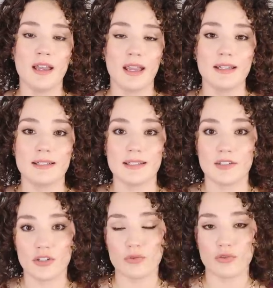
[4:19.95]
it's
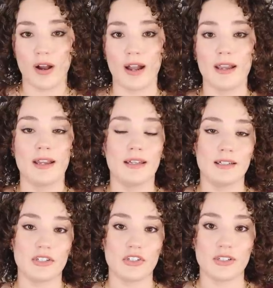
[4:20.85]
too dry and
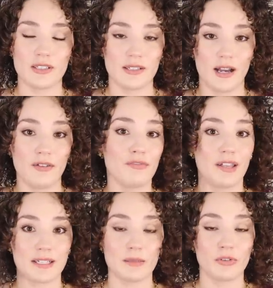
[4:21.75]
it's just not
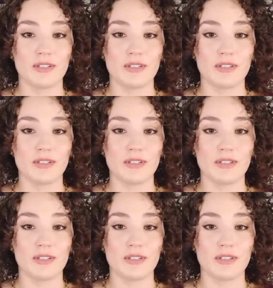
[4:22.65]
flexible.